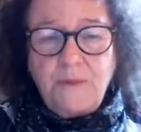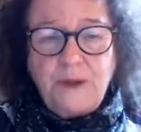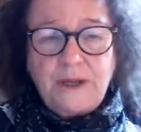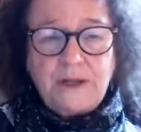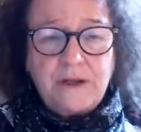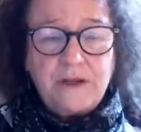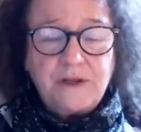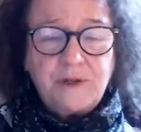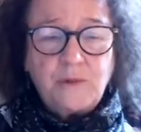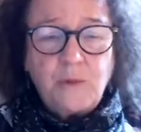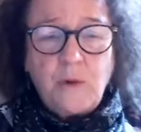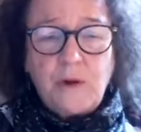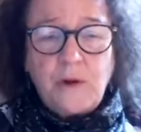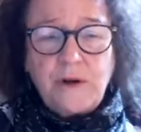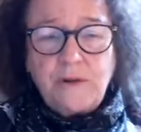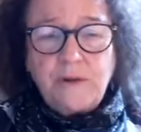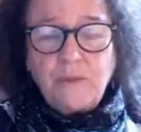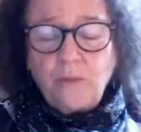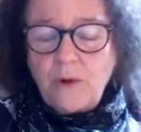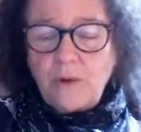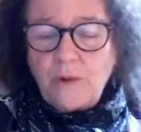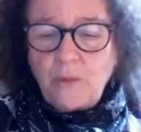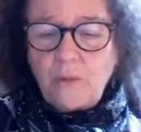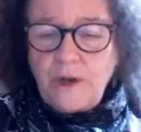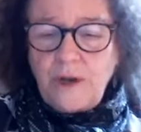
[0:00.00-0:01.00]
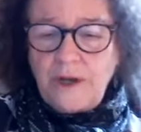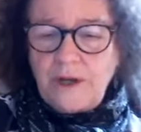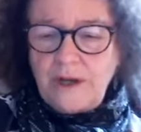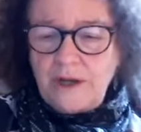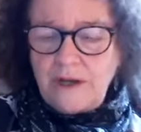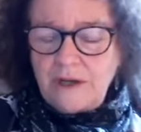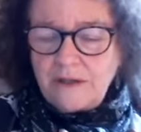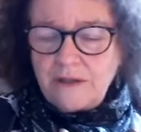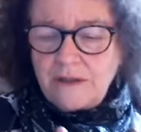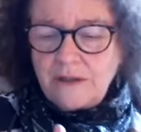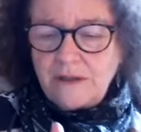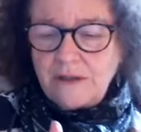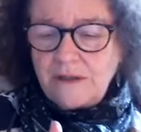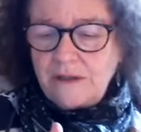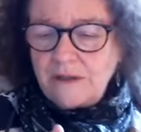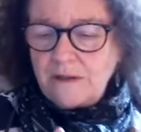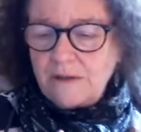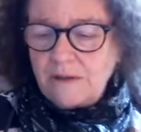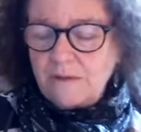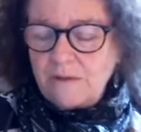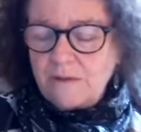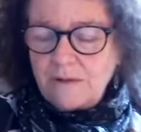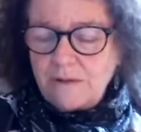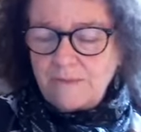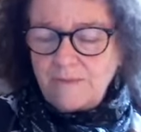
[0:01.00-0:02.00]
because what we need to
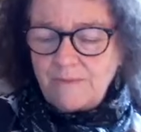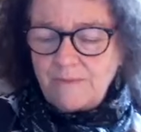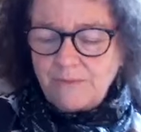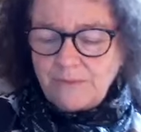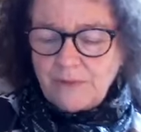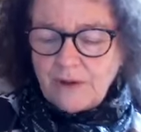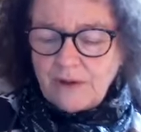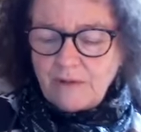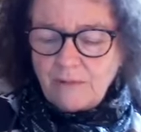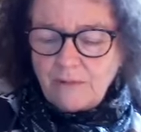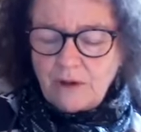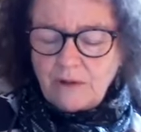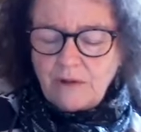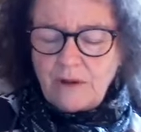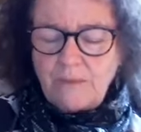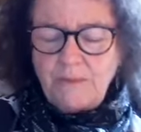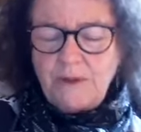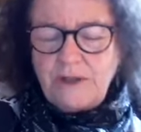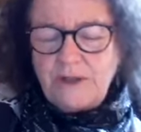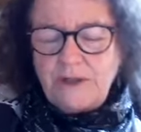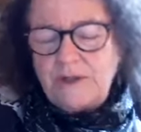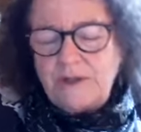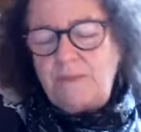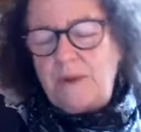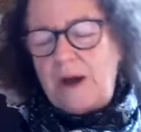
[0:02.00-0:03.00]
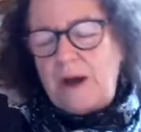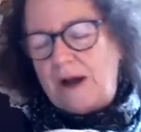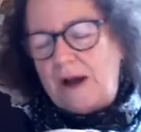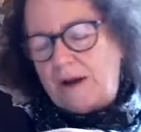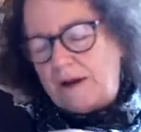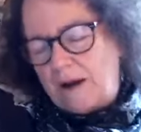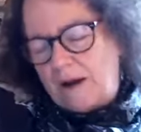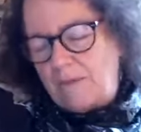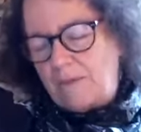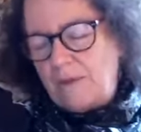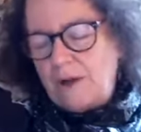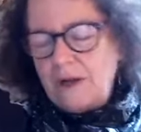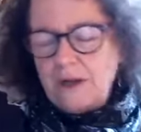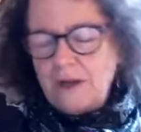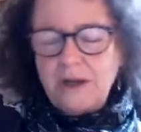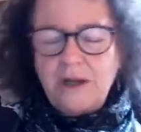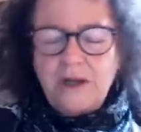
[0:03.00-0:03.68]
do, well, let me just back up.